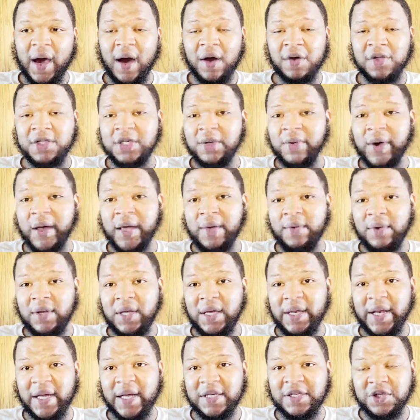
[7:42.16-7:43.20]
I don't see why he would
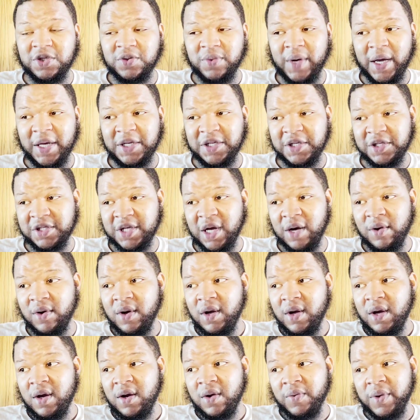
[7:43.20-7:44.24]
leave that situation. So
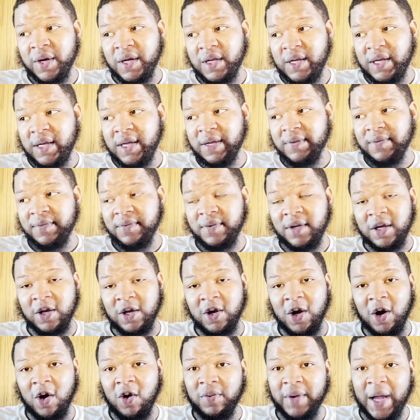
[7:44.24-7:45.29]
really, you
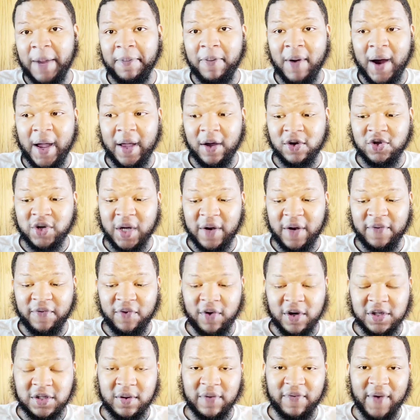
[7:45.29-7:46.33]
know, they probably going to try to
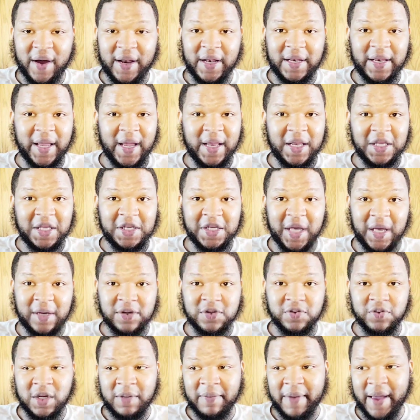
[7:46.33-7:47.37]
force him to fight a Danny
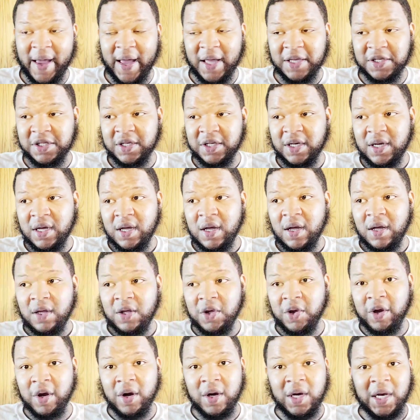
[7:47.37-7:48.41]
Jacobs rematch.
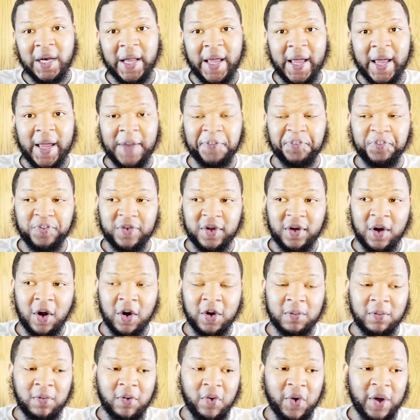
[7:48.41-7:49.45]
You're hearing that
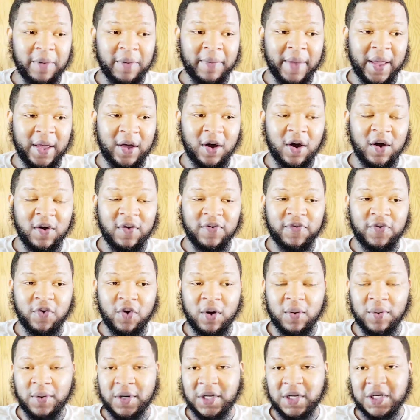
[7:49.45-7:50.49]
Golden Boy may go
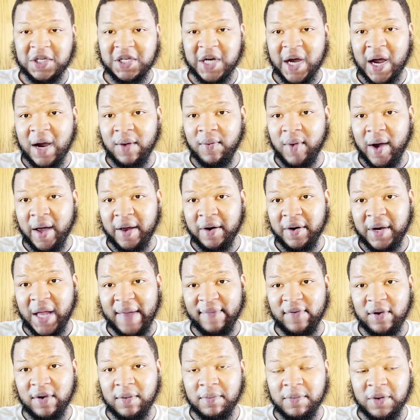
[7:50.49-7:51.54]
forward with a John Ryder,
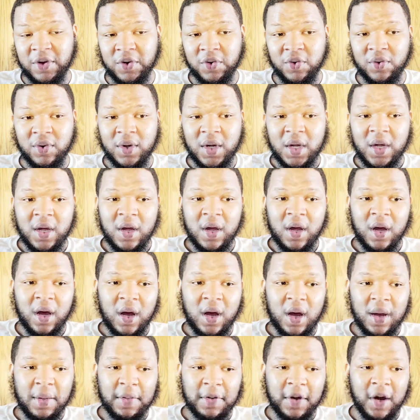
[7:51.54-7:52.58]
David Lemieux
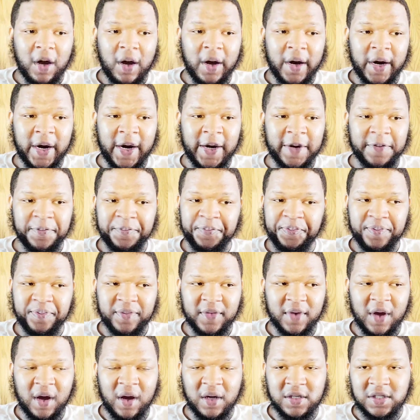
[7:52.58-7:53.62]
um, card
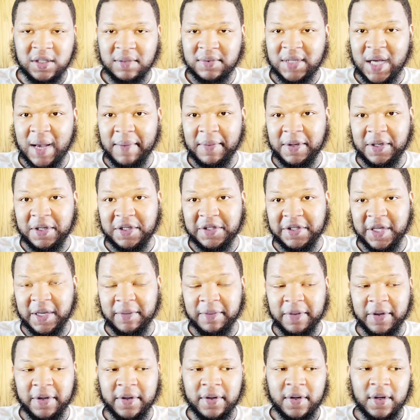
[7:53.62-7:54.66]
uh, sometime in
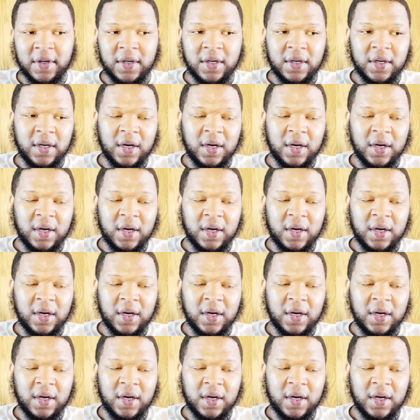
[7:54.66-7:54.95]
December.